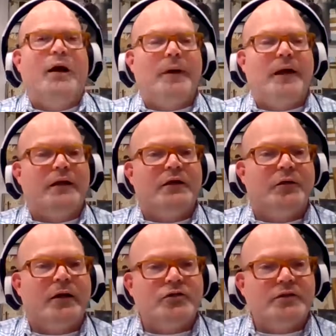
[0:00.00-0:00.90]
But, you
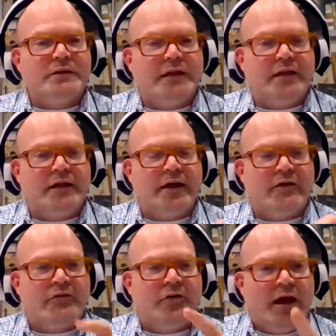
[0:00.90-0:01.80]
know, interestingly
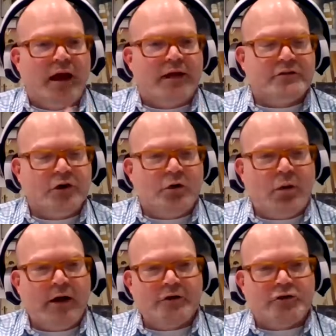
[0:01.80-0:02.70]
enough, as the
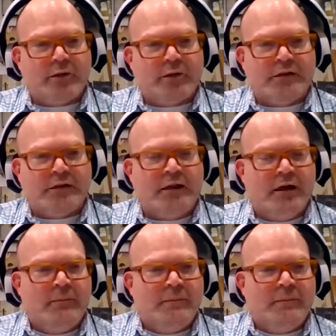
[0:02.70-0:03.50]
choir director,